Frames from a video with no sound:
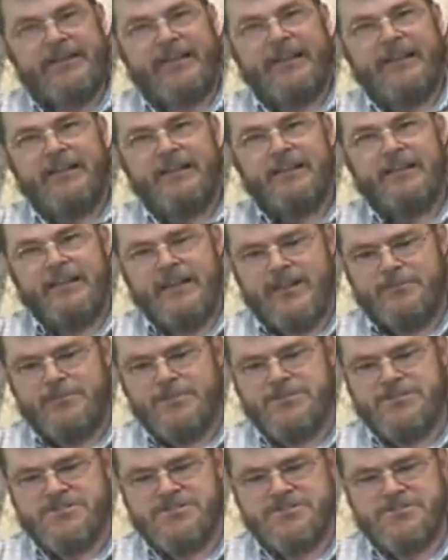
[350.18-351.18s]
and the
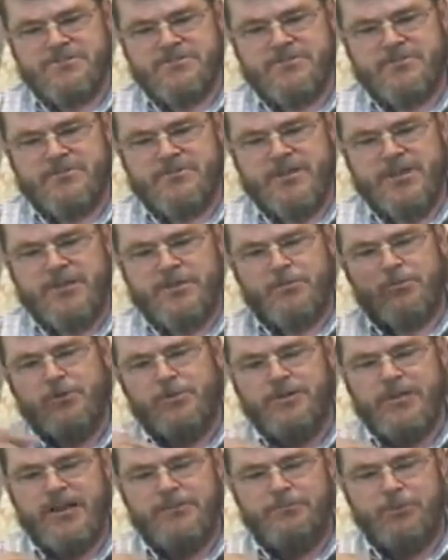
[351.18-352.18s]
hammers either
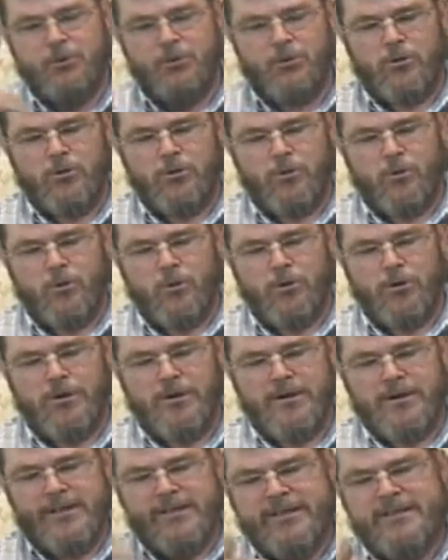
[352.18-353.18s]
would not pull
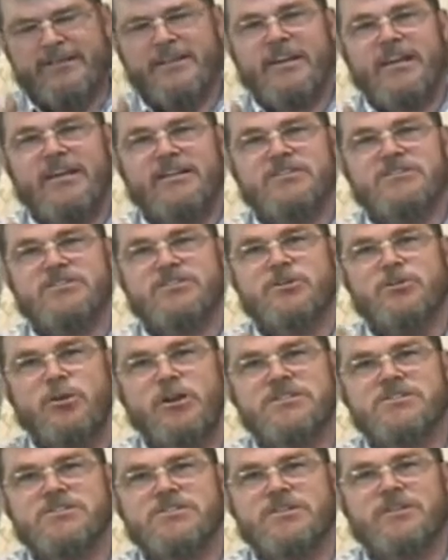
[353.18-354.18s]
or they
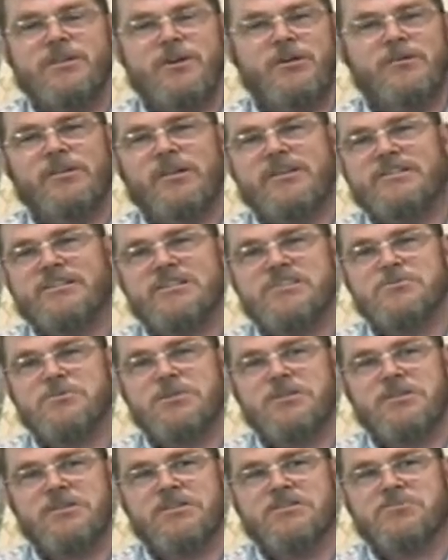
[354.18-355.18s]
crushed the cone. That tells me
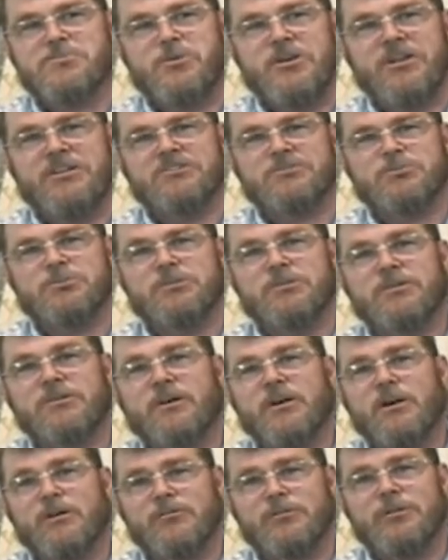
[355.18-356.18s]
that the springs were
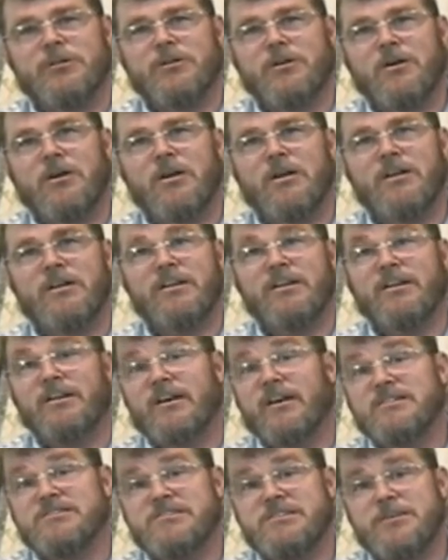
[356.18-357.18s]
overly hardened and
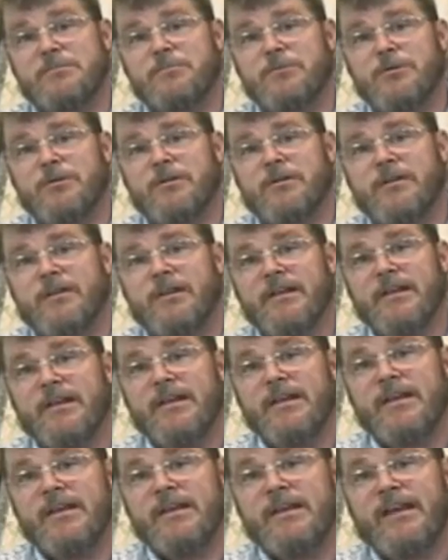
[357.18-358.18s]
not tempered.
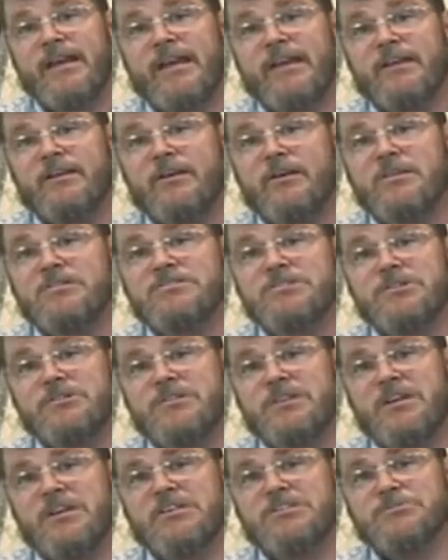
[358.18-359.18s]
And it also
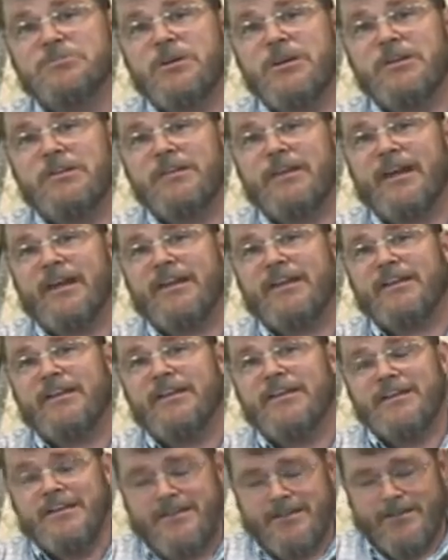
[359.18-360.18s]
tells me that
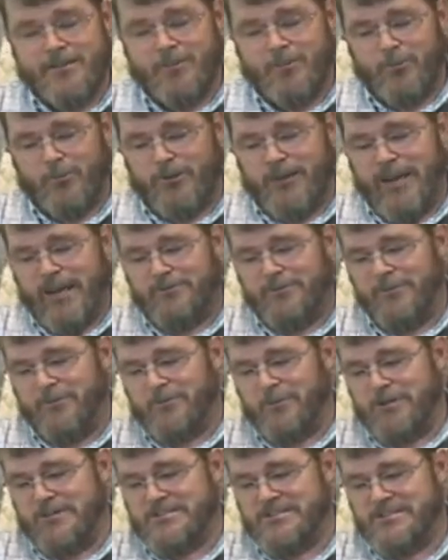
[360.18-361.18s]
what
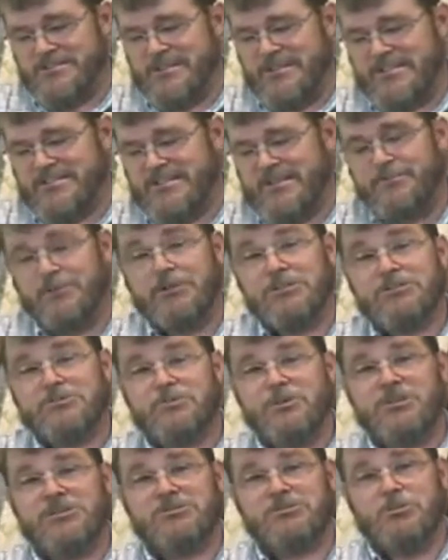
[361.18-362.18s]
happened is that some of those
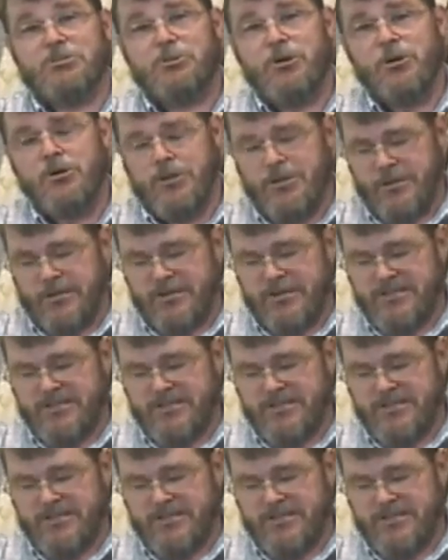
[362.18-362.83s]
springs were broken